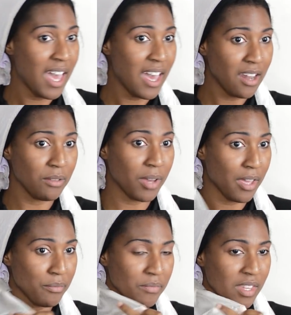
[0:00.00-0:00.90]

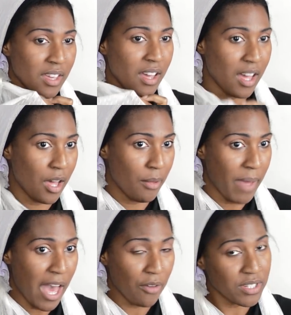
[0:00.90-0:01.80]
Anyway,
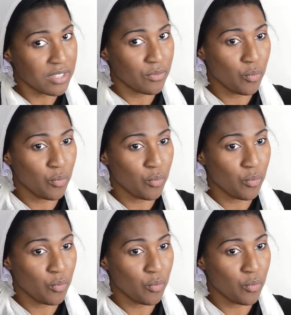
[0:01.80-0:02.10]
how it's